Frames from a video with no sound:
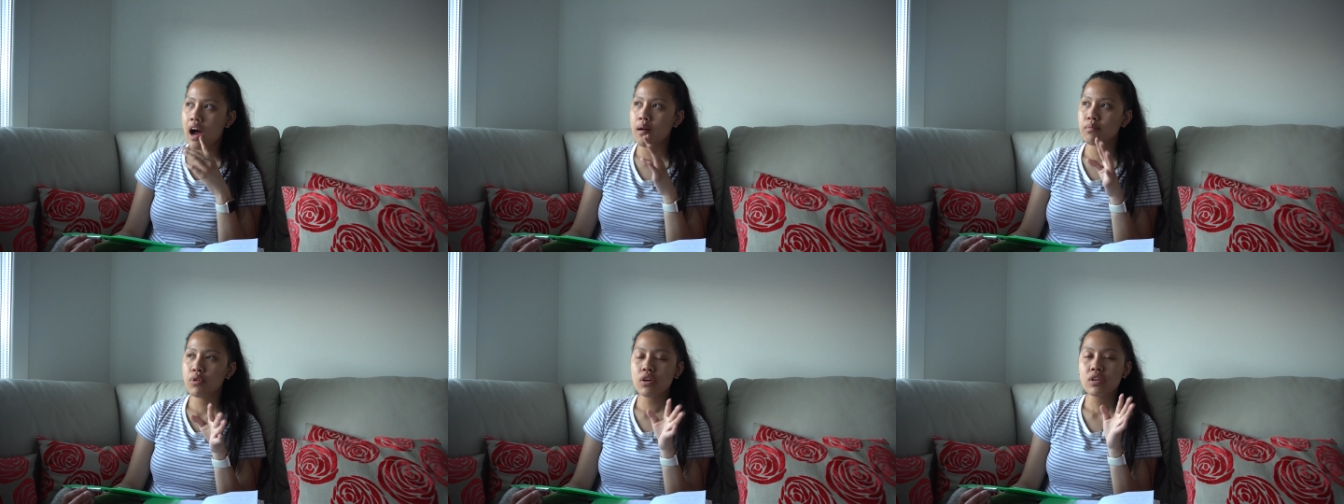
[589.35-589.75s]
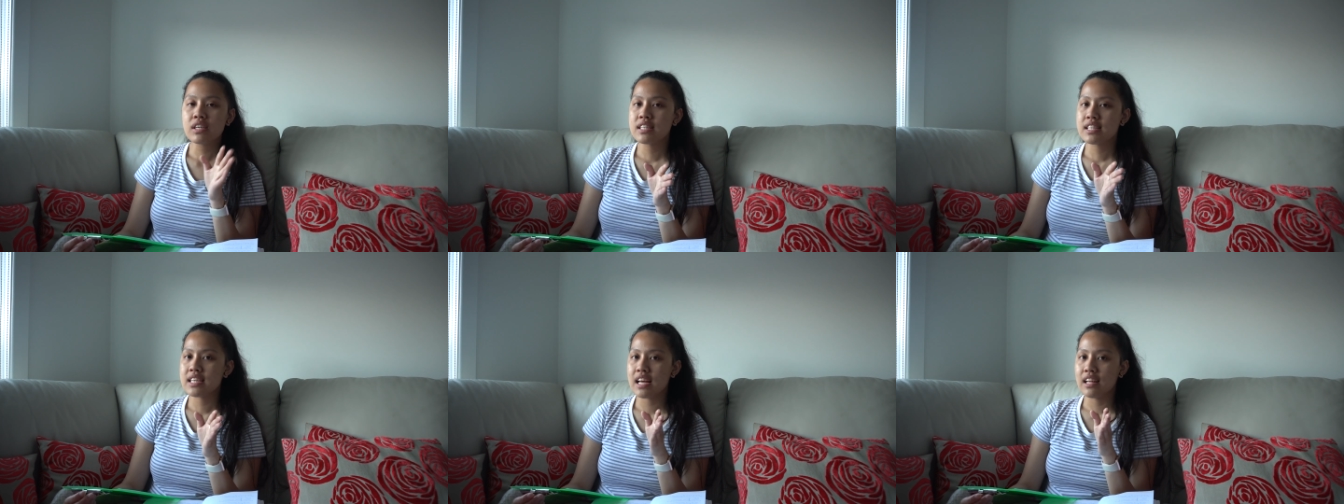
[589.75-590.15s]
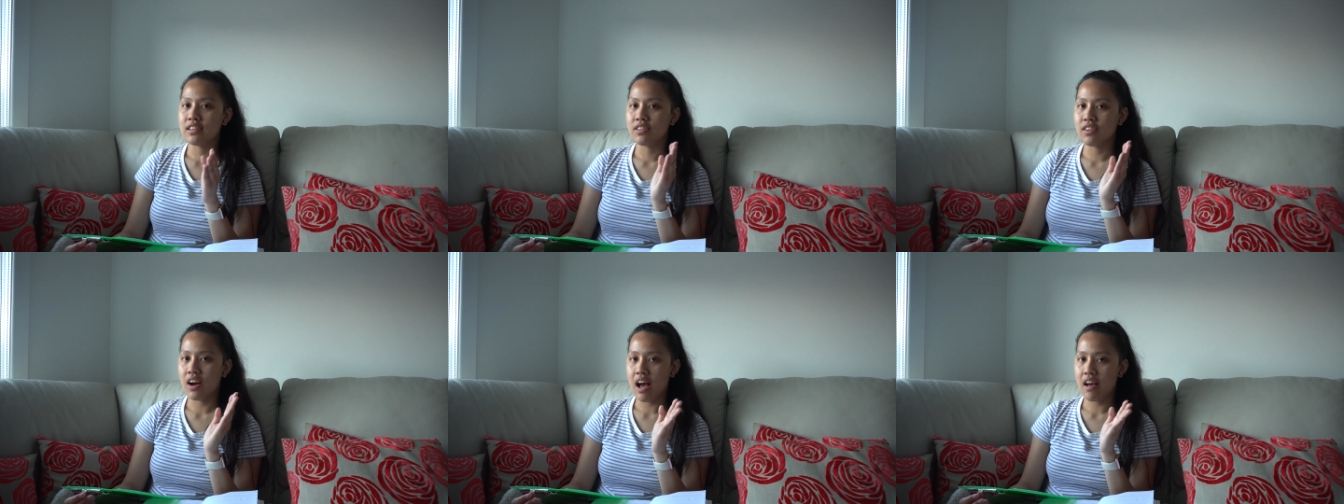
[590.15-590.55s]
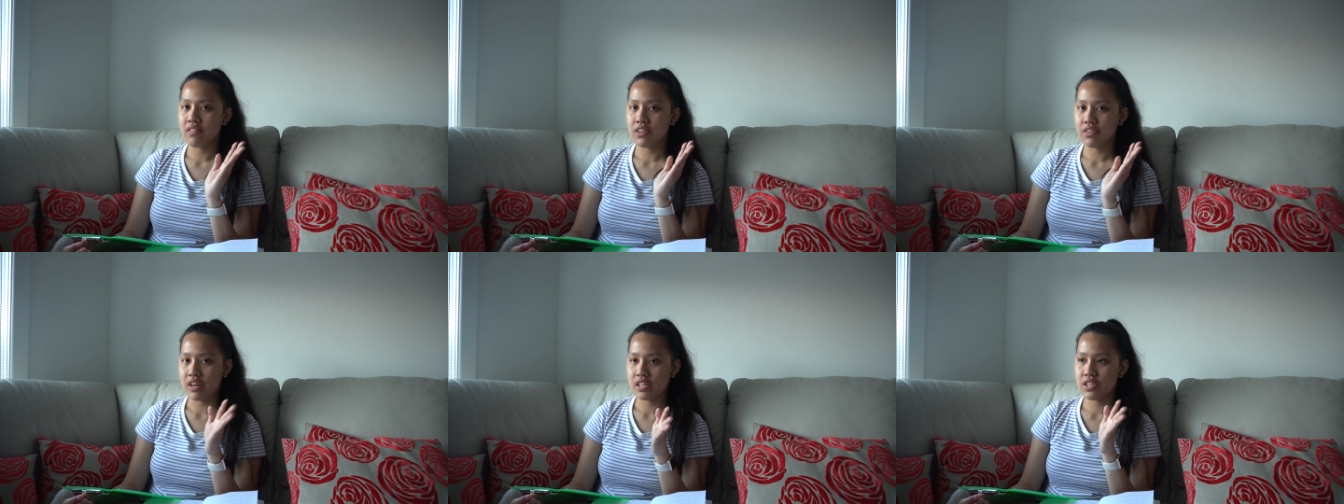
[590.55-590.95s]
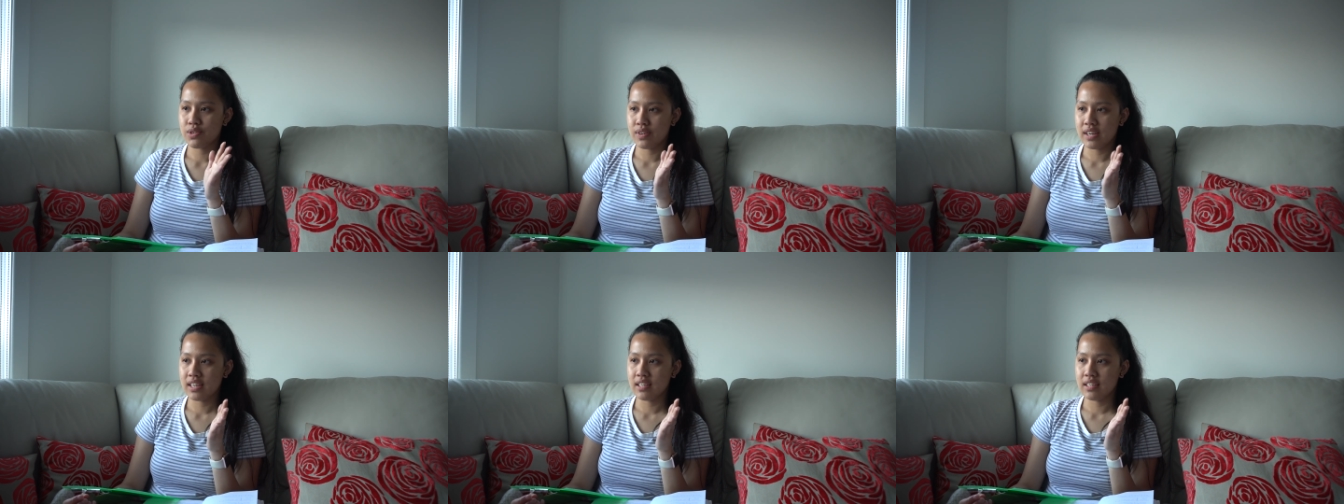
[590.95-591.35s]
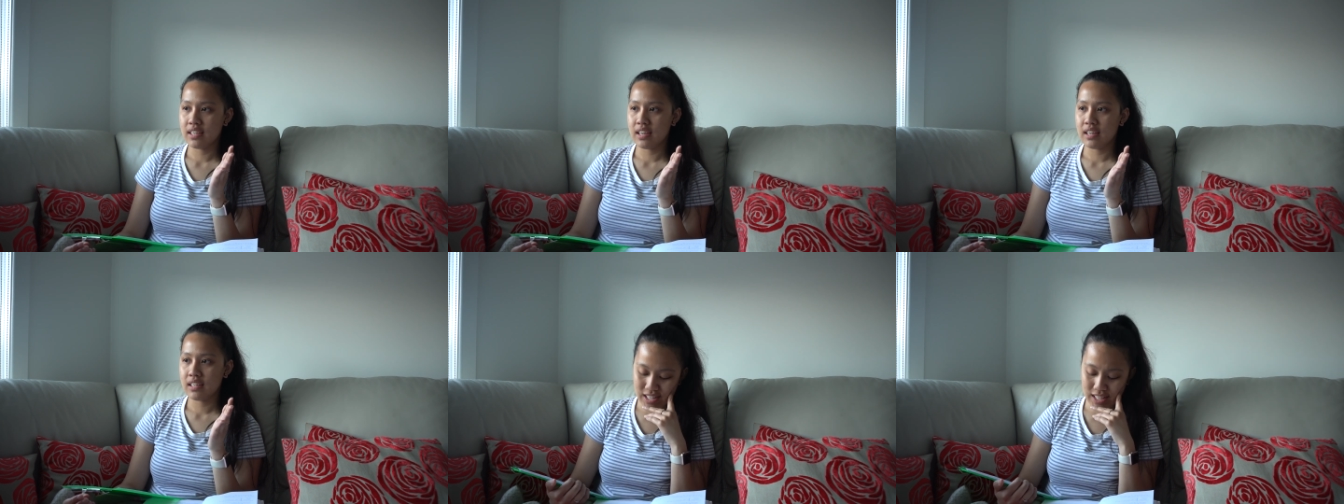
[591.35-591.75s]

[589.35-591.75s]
I'm not content not having graduated yet.